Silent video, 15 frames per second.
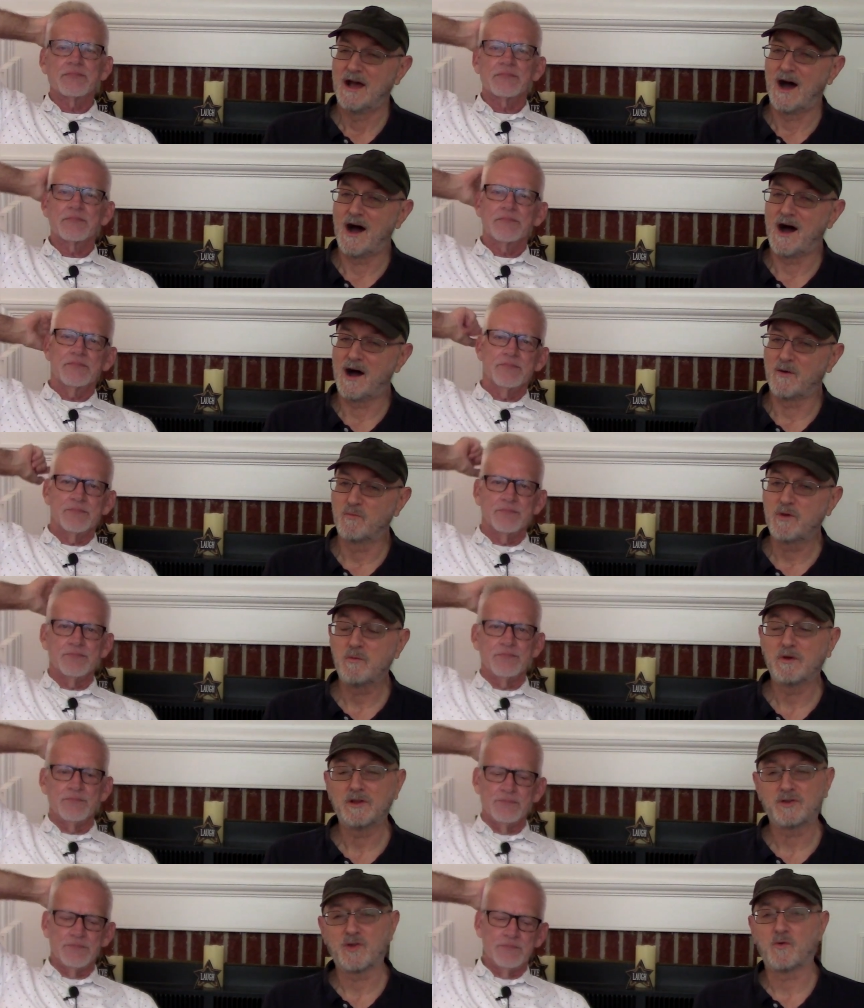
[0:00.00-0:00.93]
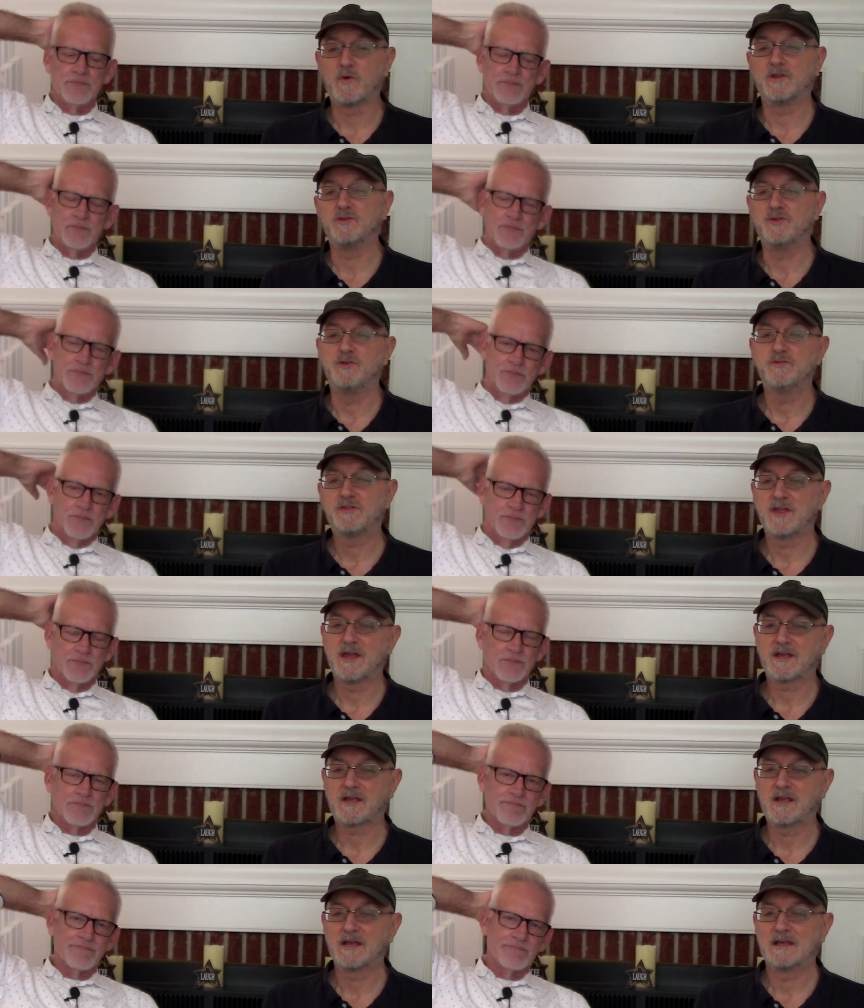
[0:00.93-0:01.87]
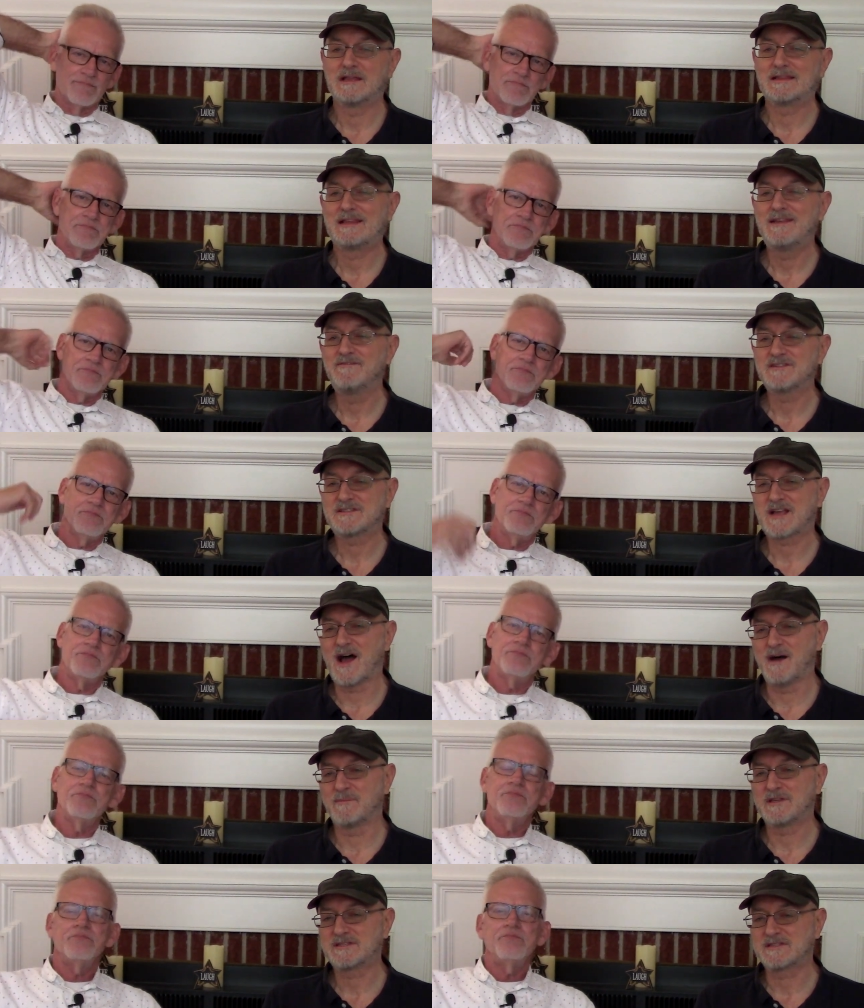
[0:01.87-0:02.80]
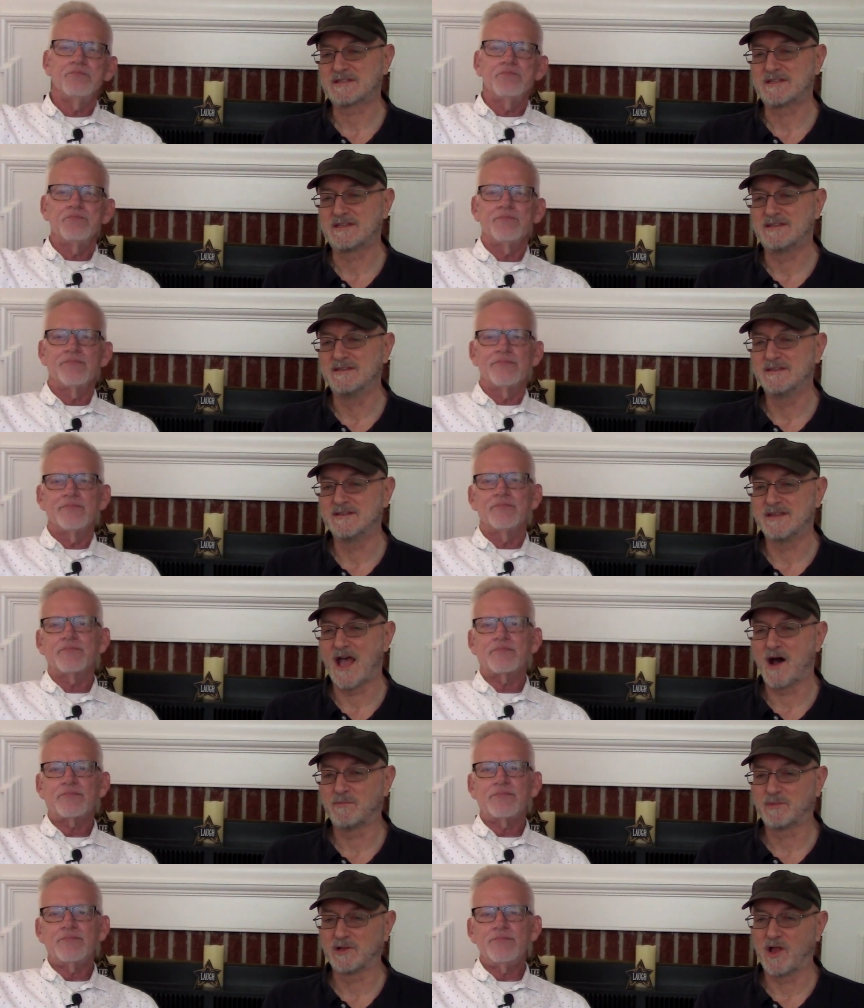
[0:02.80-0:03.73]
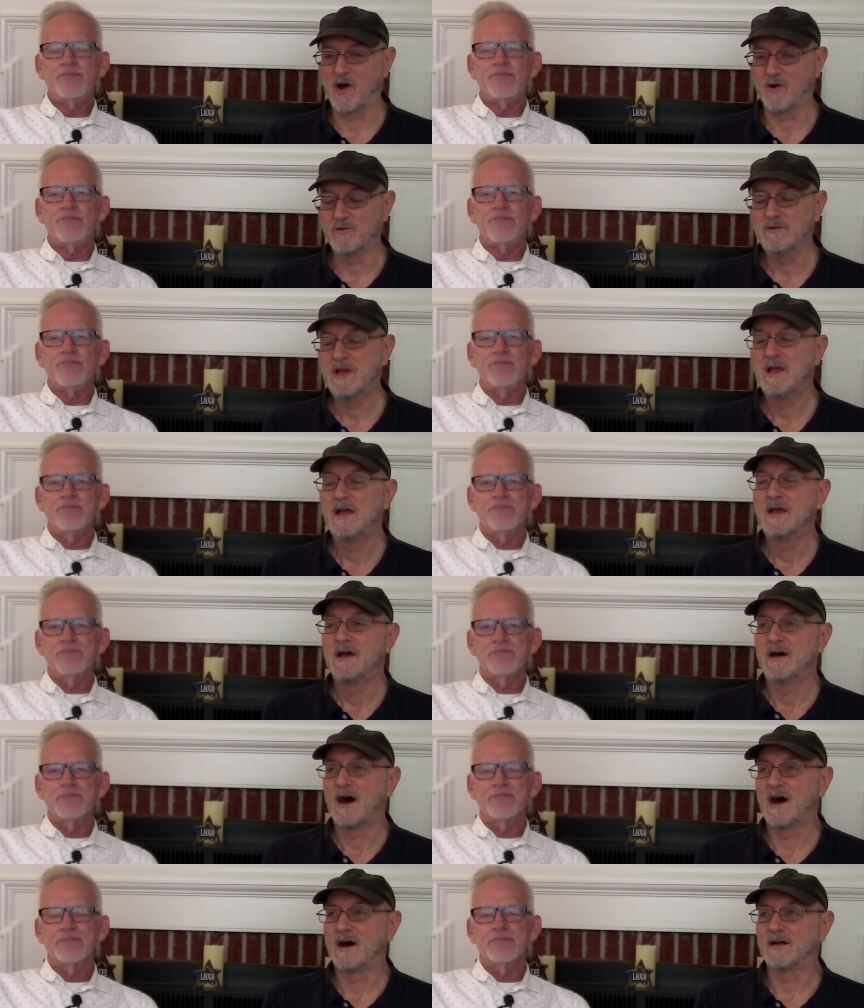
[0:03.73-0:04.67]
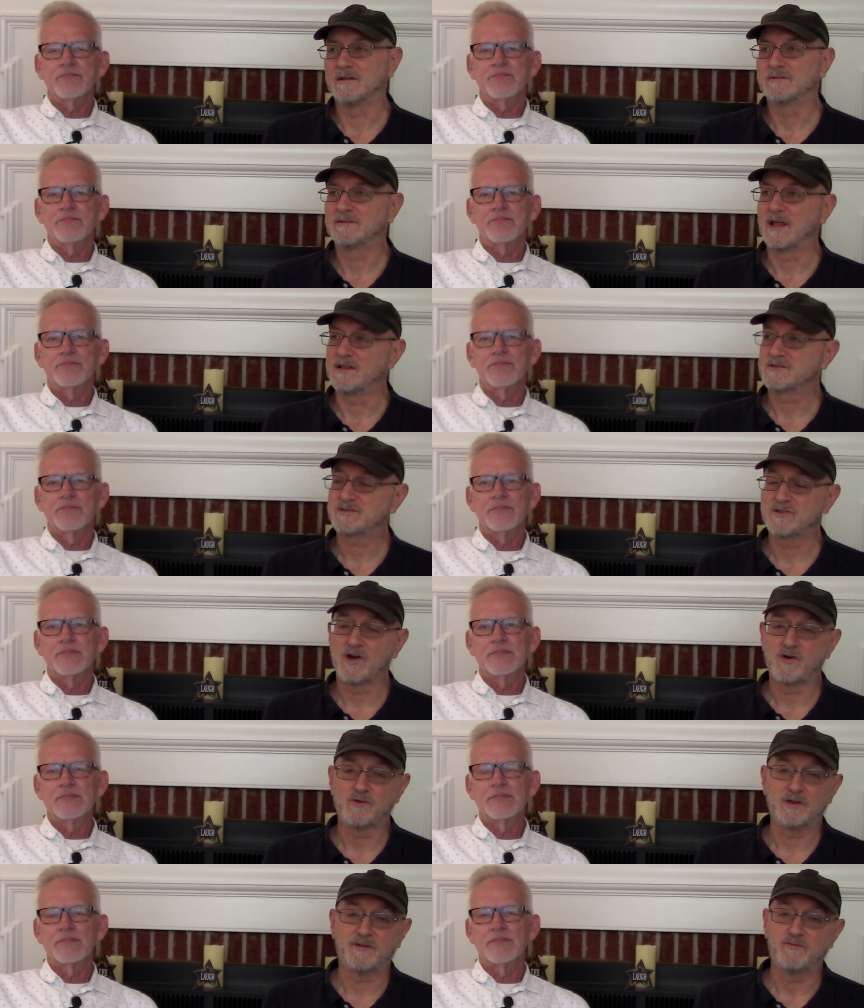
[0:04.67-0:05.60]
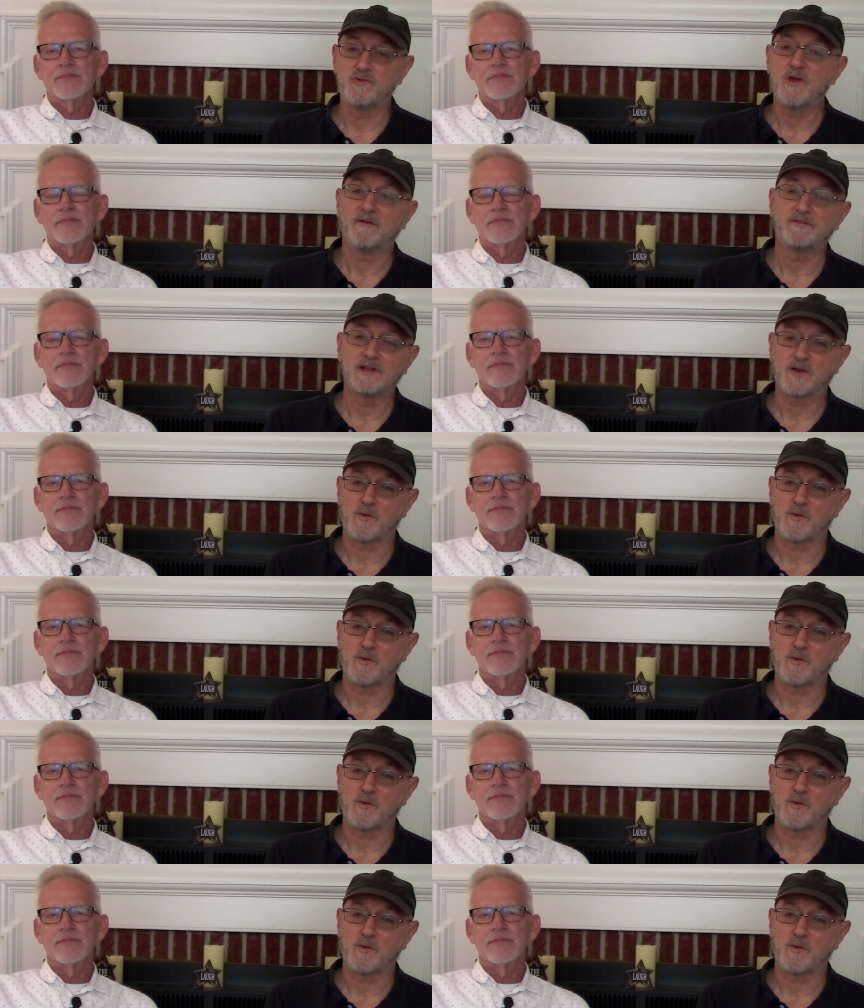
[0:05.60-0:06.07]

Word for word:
Speaker 1: Uh, we want to know what you think. Leave us comments down below. Uh, let us know if you have any